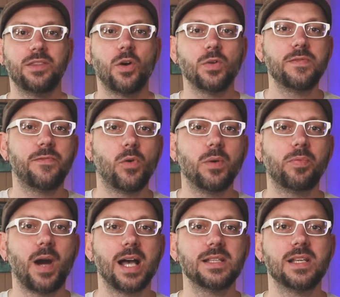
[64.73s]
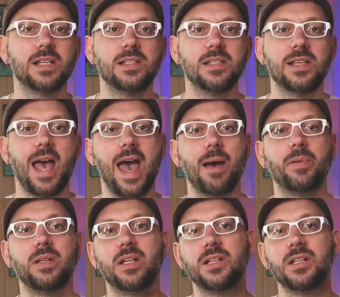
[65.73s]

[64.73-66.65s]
Those four processes happen